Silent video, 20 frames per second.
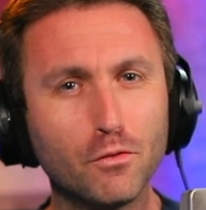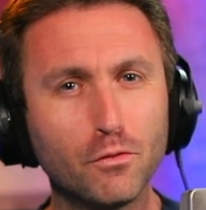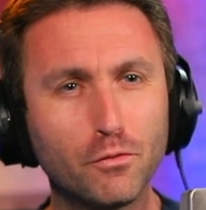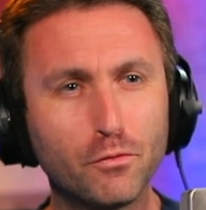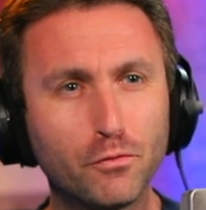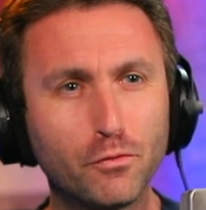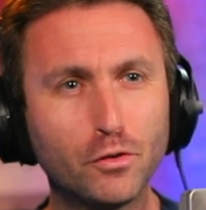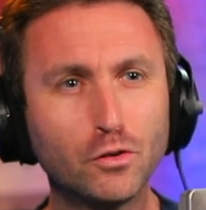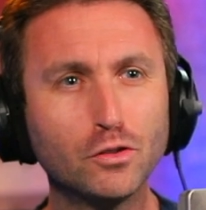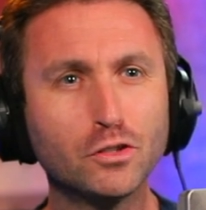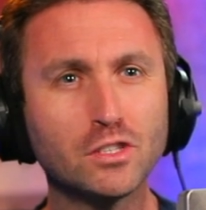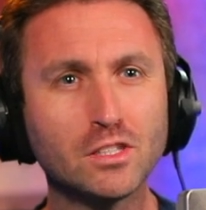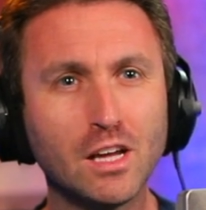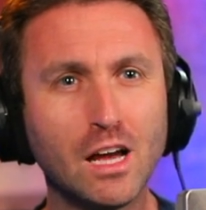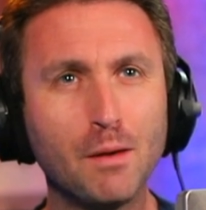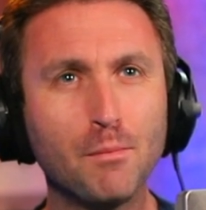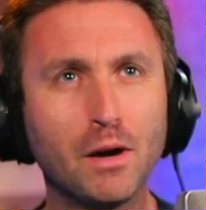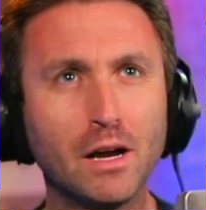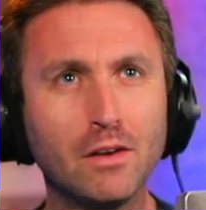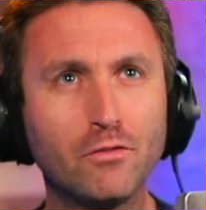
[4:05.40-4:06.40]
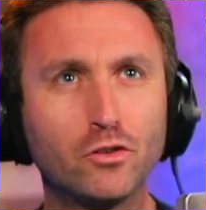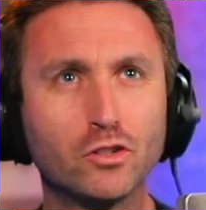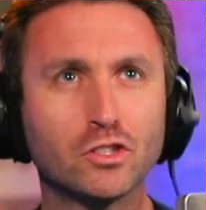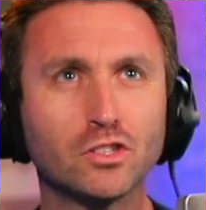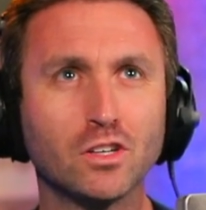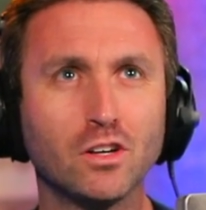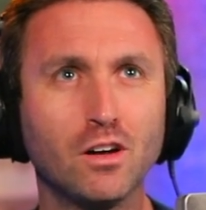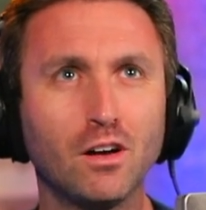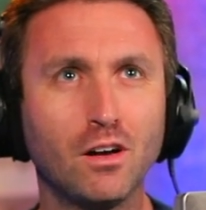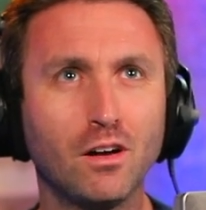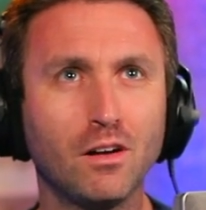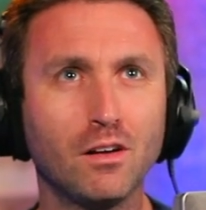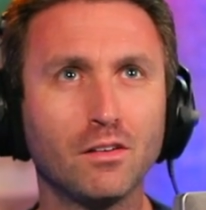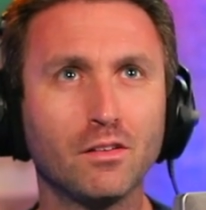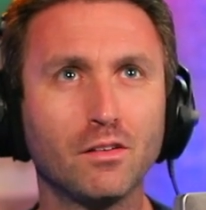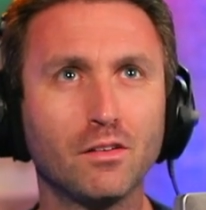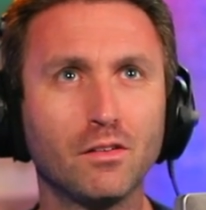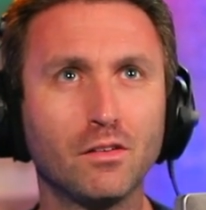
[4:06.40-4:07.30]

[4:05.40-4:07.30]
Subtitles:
First time I ever saw